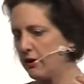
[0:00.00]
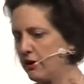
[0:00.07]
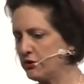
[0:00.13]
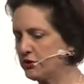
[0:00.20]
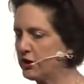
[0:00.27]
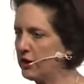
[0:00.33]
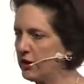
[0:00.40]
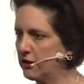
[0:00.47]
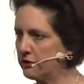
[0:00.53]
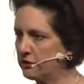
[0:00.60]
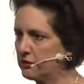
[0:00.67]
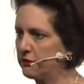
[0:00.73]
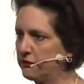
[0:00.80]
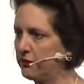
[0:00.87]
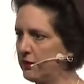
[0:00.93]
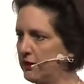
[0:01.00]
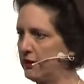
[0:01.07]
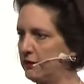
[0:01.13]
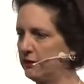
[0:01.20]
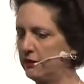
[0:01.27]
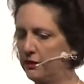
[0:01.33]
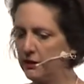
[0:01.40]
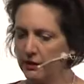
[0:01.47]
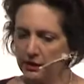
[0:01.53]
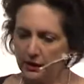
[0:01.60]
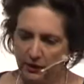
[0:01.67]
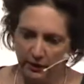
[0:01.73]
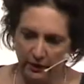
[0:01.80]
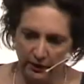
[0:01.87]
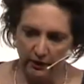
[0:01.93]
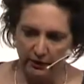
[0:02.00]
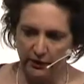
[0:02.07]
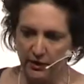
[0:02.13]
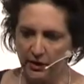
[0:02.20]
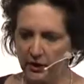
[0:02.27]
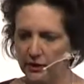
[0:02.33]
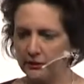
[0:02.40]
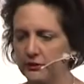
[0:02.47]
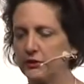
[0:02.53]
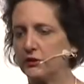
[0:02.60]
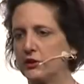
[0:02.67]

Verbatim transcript: are challenged to find a cost